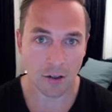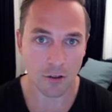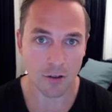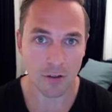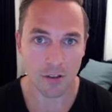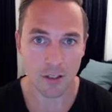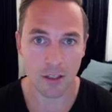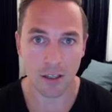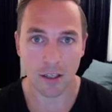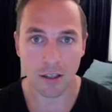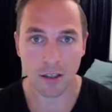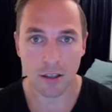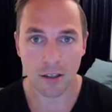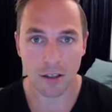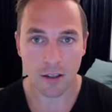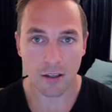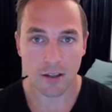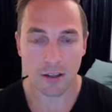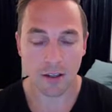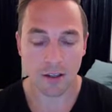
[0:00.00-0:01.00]
could see
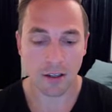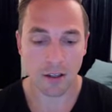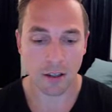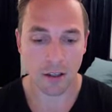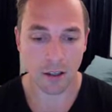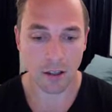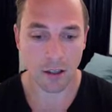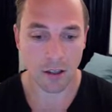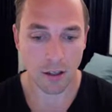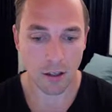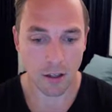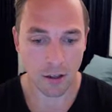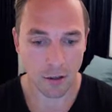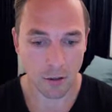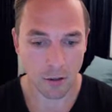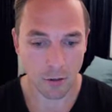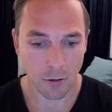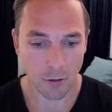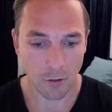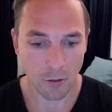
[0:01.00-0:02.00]

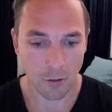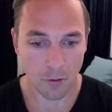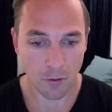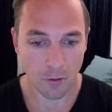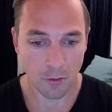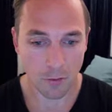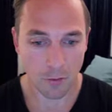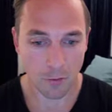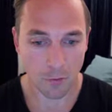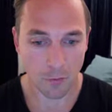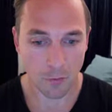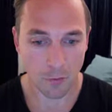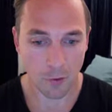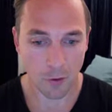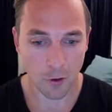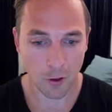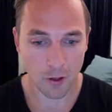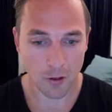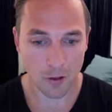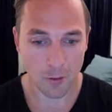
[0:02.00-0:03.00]
for
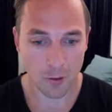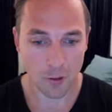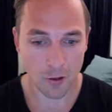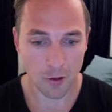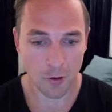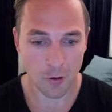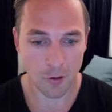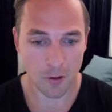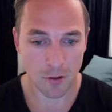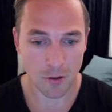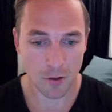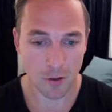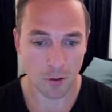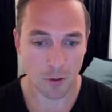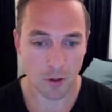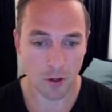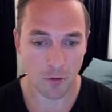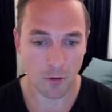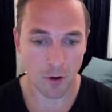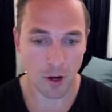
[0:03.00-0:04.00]
the customer service. So
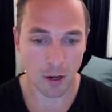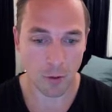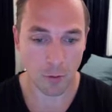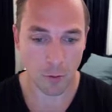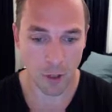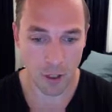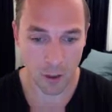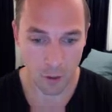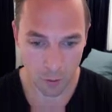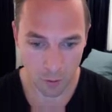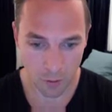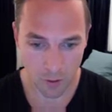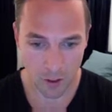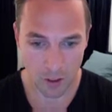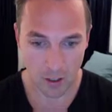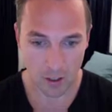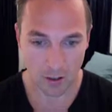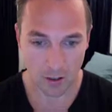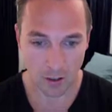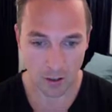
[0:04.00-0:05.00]
therefore I reuse
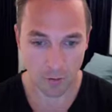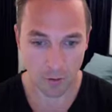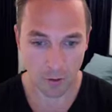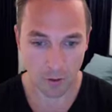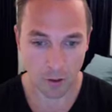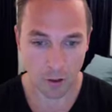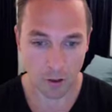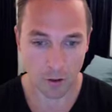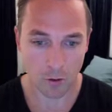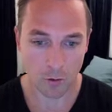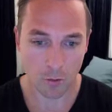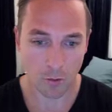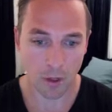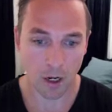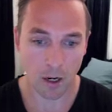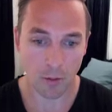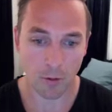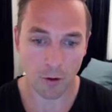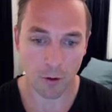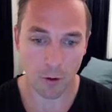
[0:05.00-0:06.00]
the default queue, but
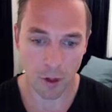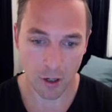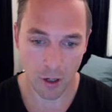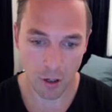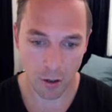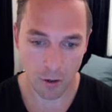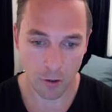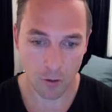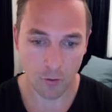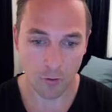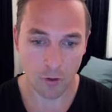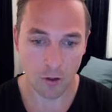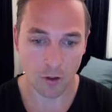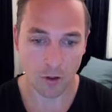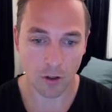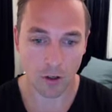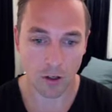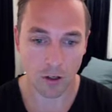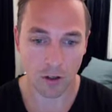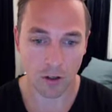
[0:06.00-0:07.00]
I've created a new field
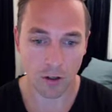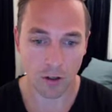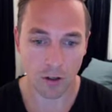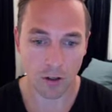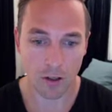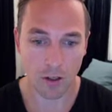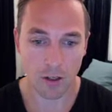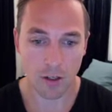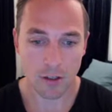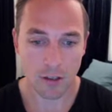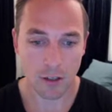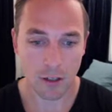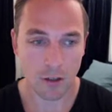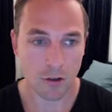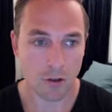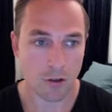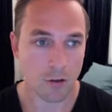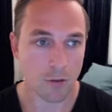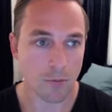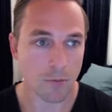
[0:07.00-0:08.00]
called
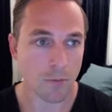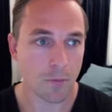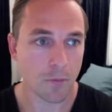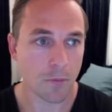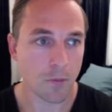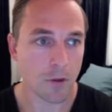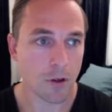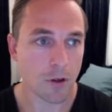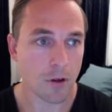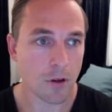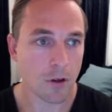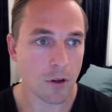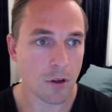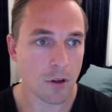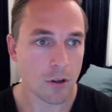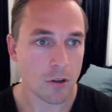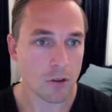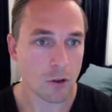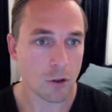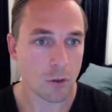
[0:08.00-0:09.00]
signature.
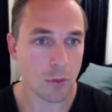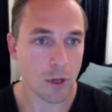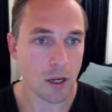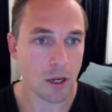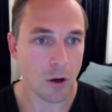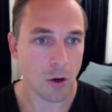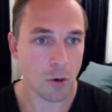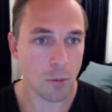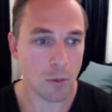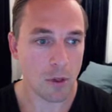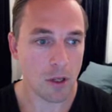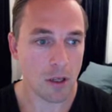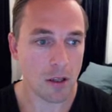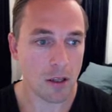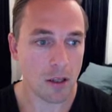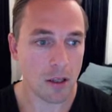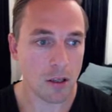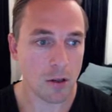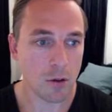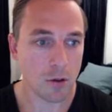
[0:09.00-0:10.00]
So by opening
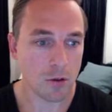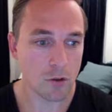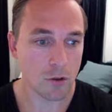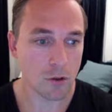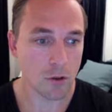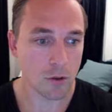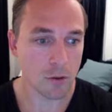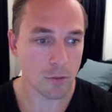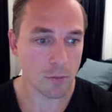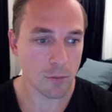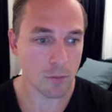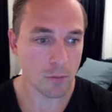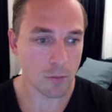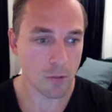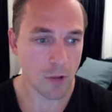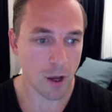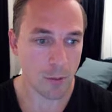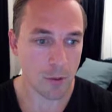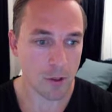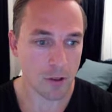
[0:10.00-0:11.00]
the user,
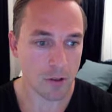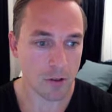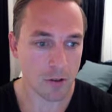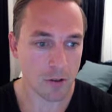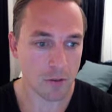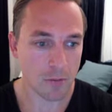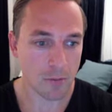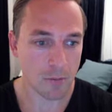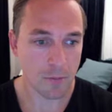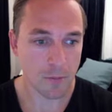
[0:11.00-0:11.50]
Thomas,